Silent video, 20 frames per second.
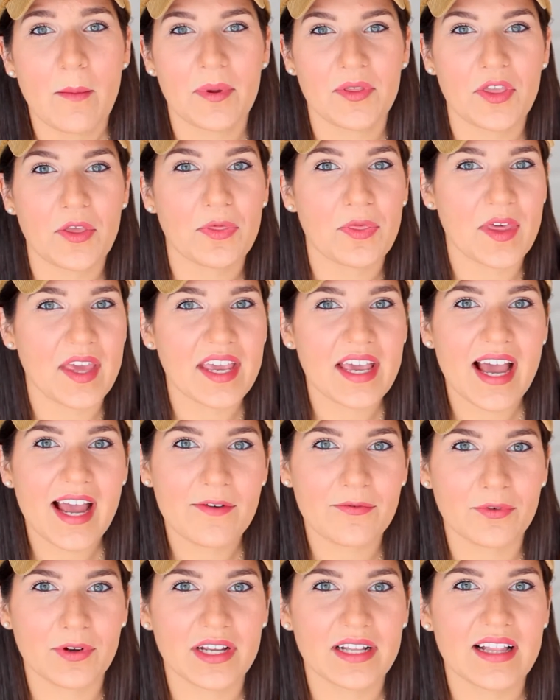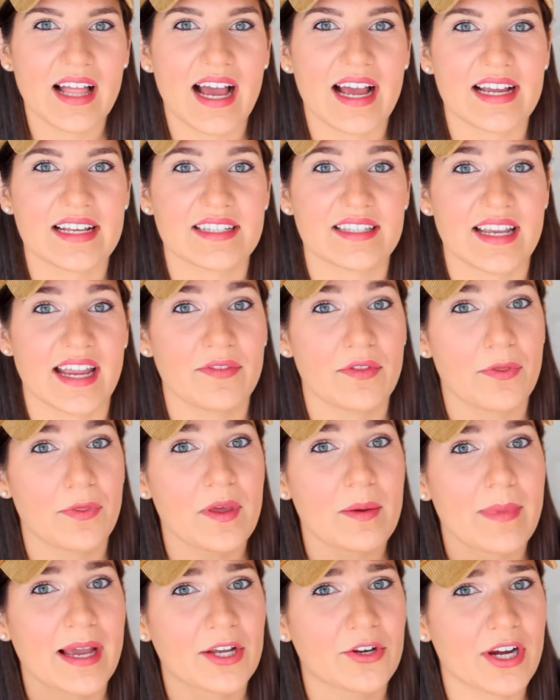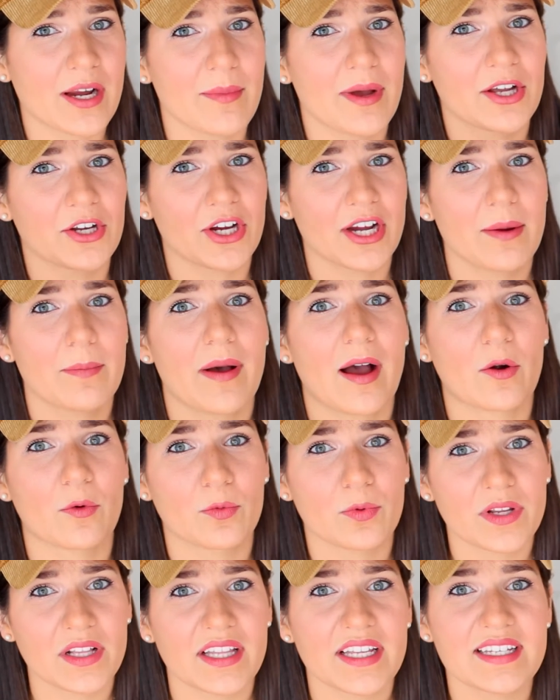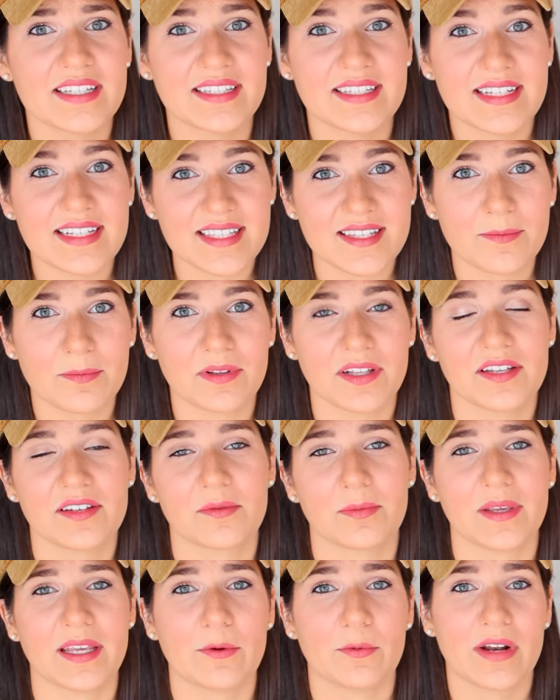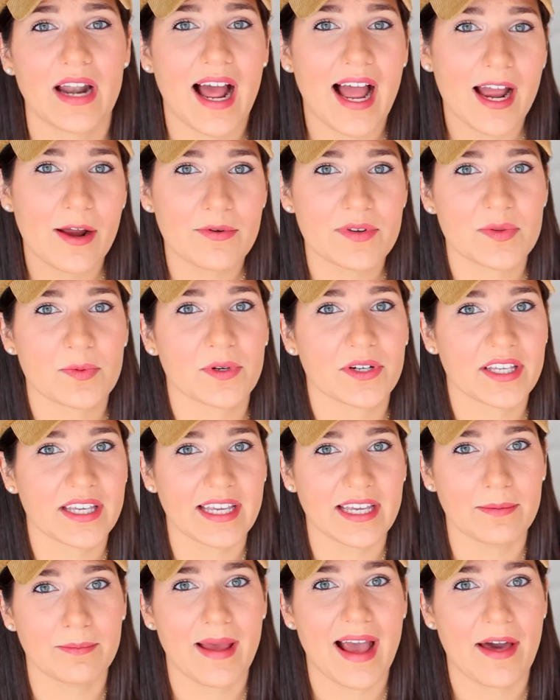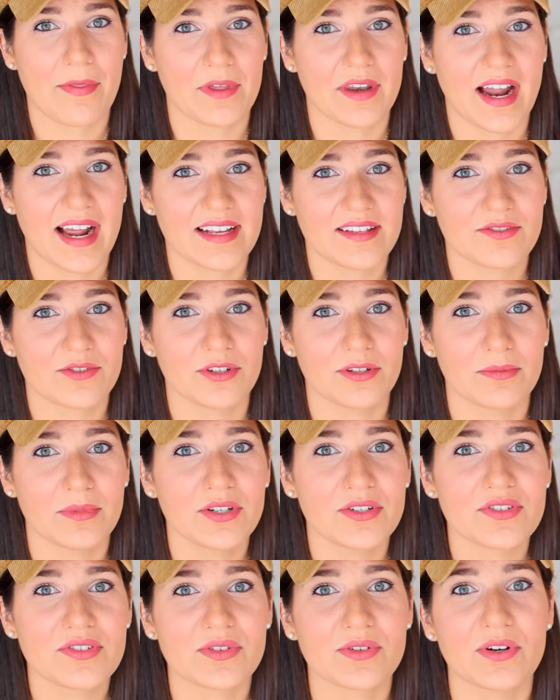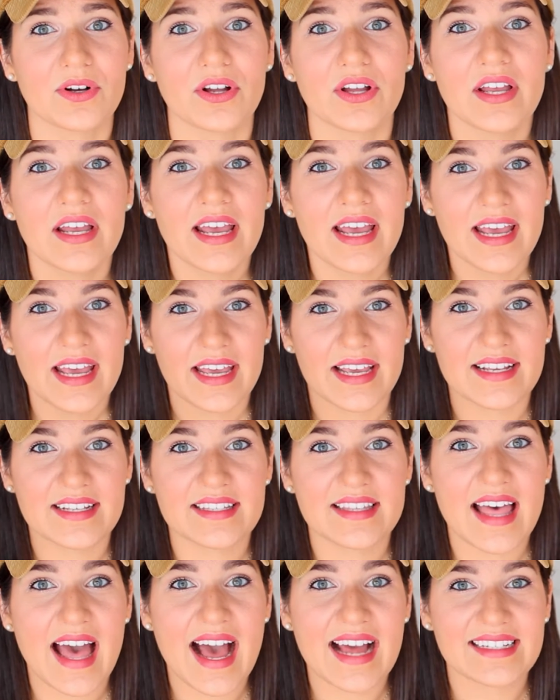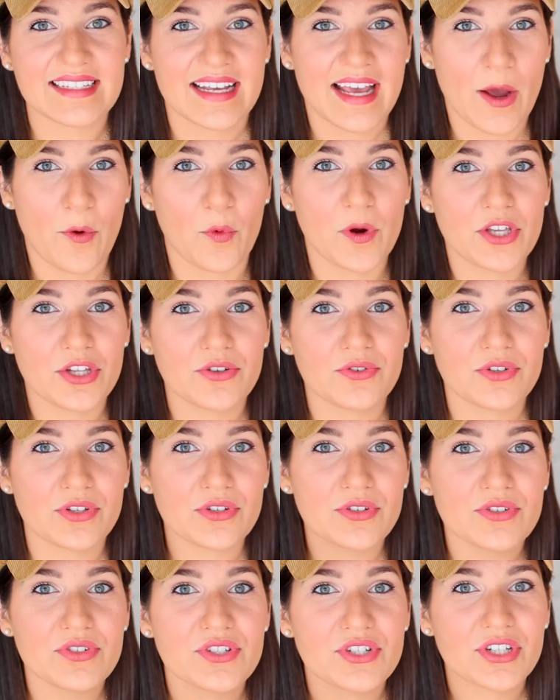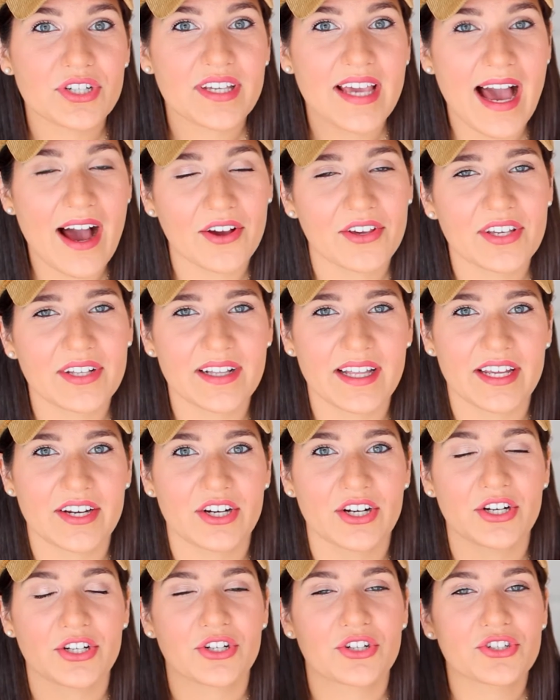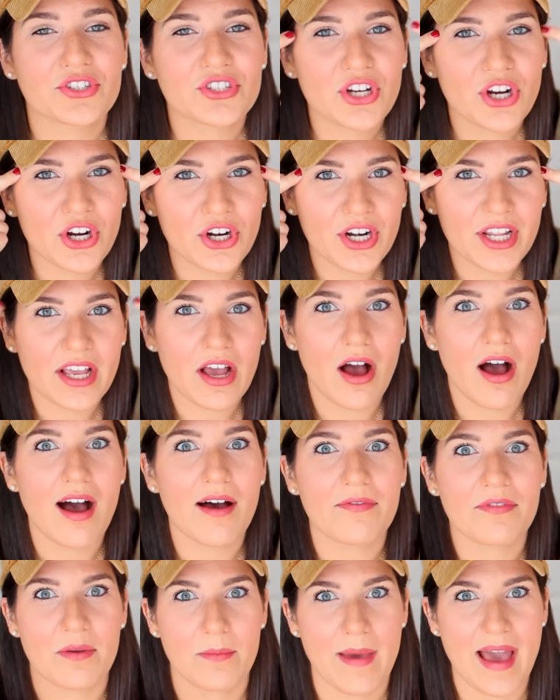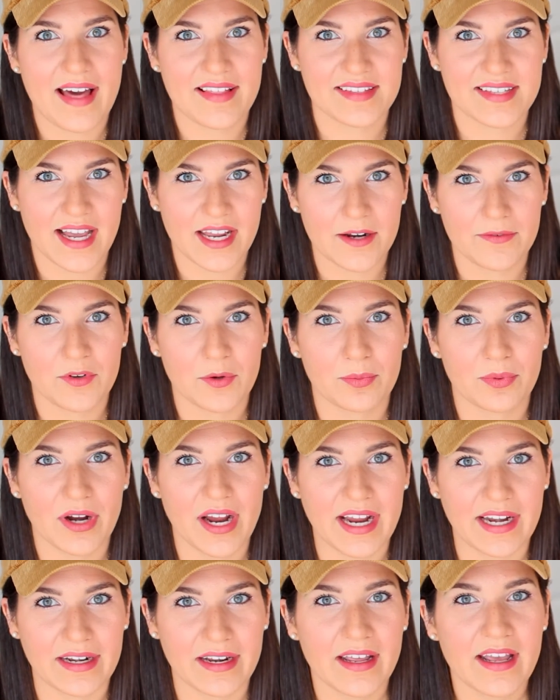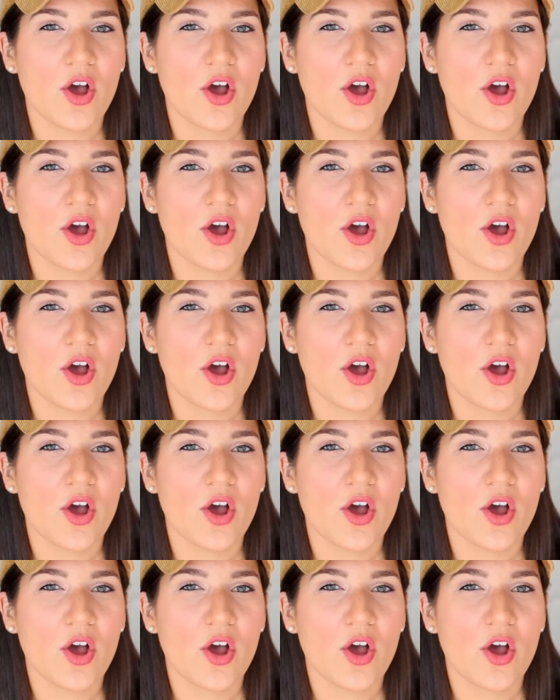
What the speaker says: But the thing I've realized, and the thing my grandma and grandpa really disciplined me when I was working in math in high school and middle school, is that when you use your calculator, you're turning off the math side of your brain.